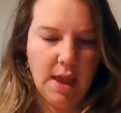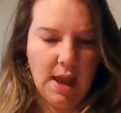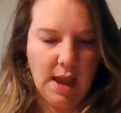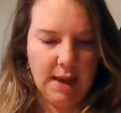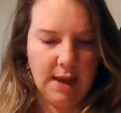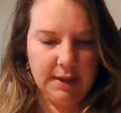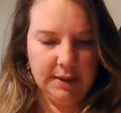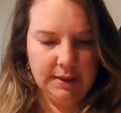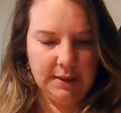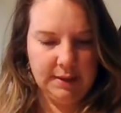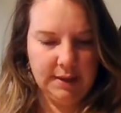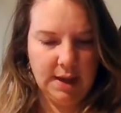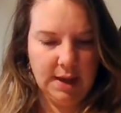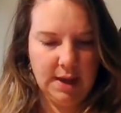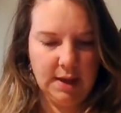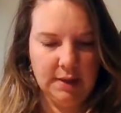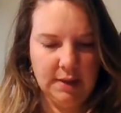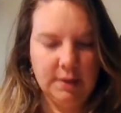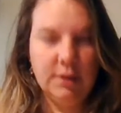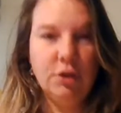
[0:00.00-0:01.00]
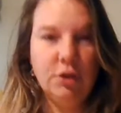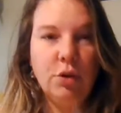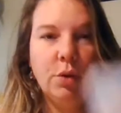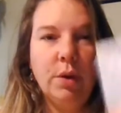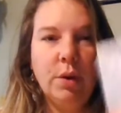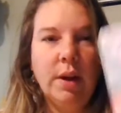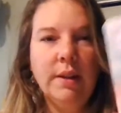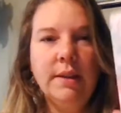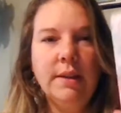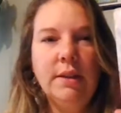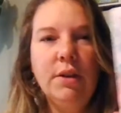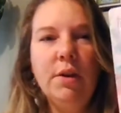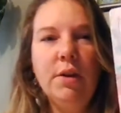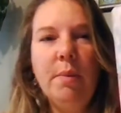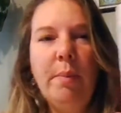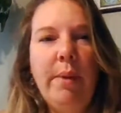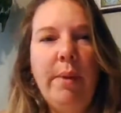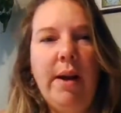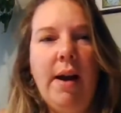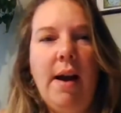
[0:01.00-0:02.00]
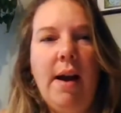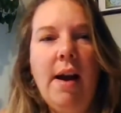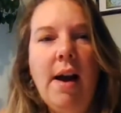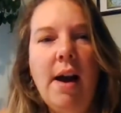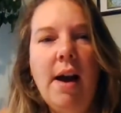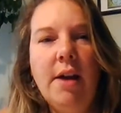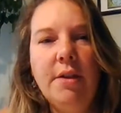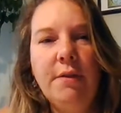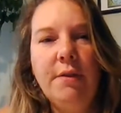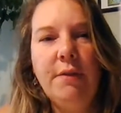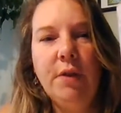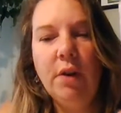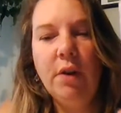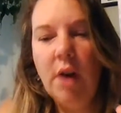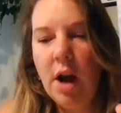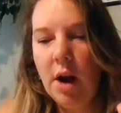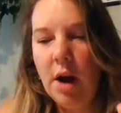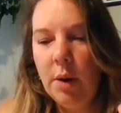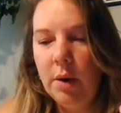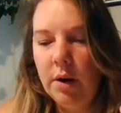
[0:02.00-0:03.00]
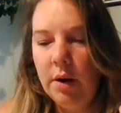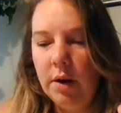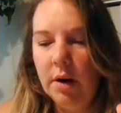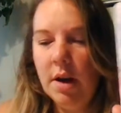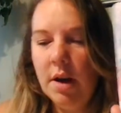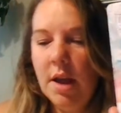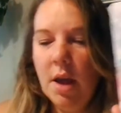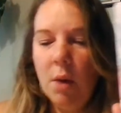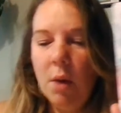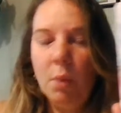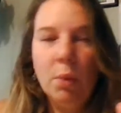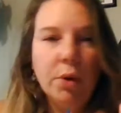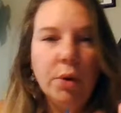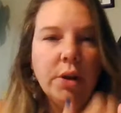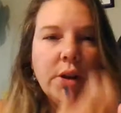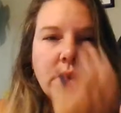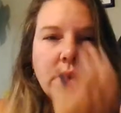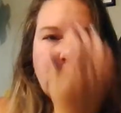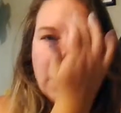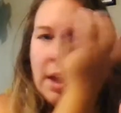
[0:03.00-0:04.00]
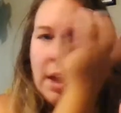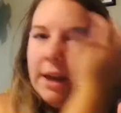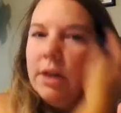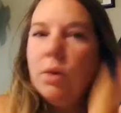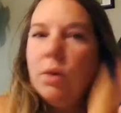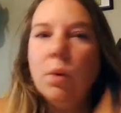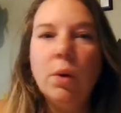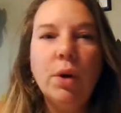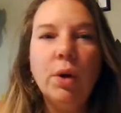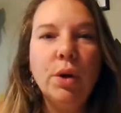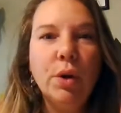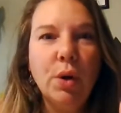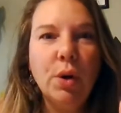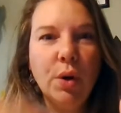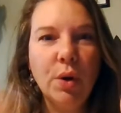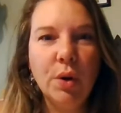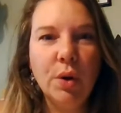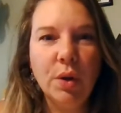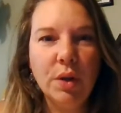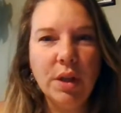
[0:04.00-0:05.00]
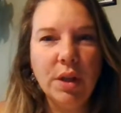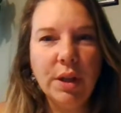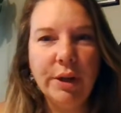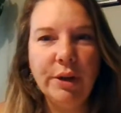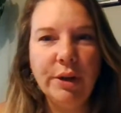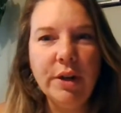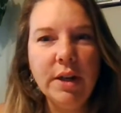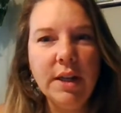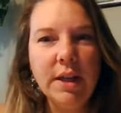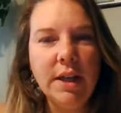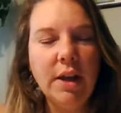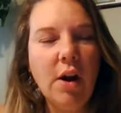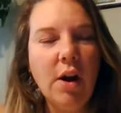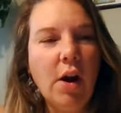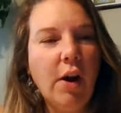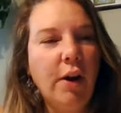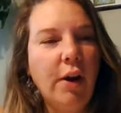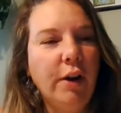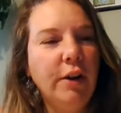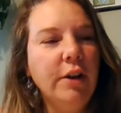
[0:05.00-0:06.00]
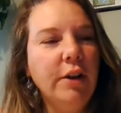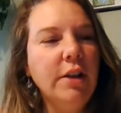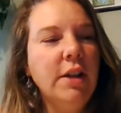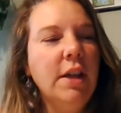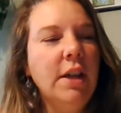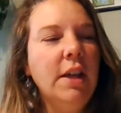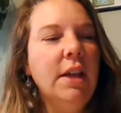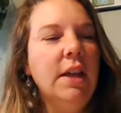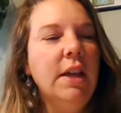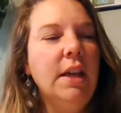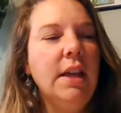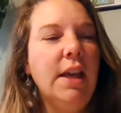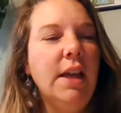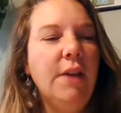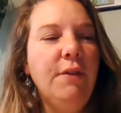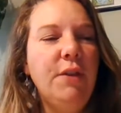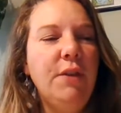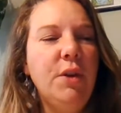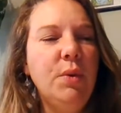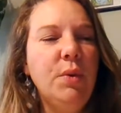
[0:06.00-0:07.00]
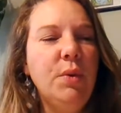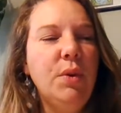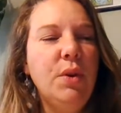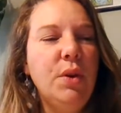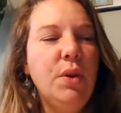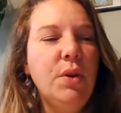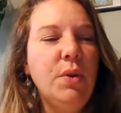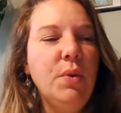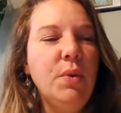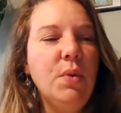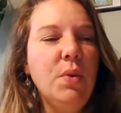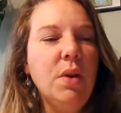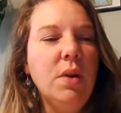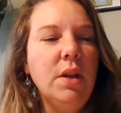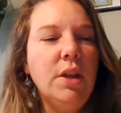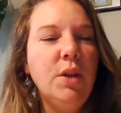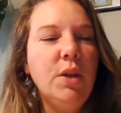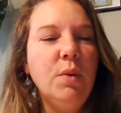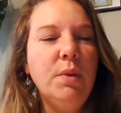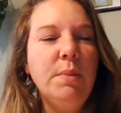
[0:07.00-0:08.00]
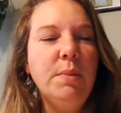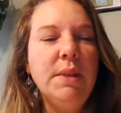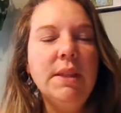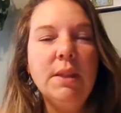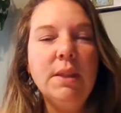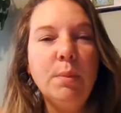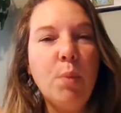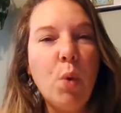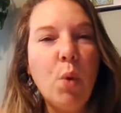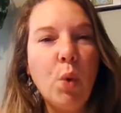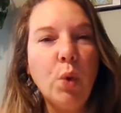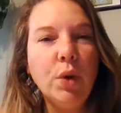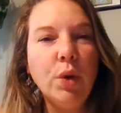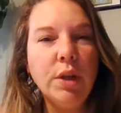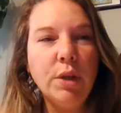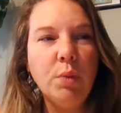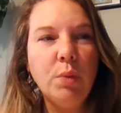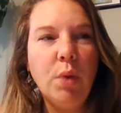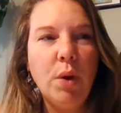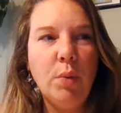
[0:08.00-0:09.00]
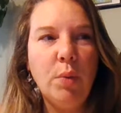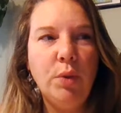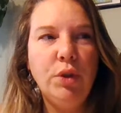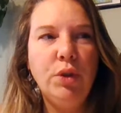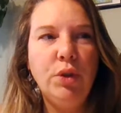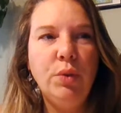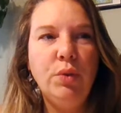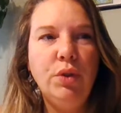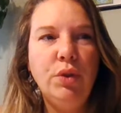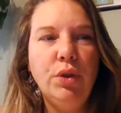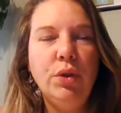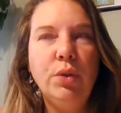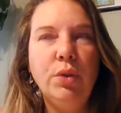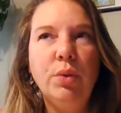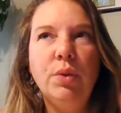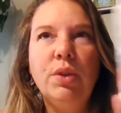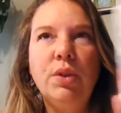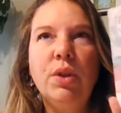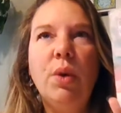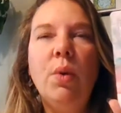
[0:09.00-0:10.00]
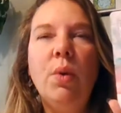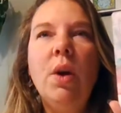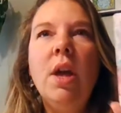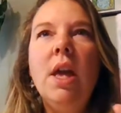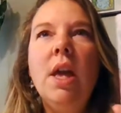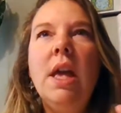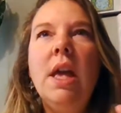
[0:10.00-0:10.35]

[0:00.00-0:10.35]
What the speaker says: And it says, trust your path for our Work Your Light Oracle Clarity card. If you knew you would be supported, what would you do? So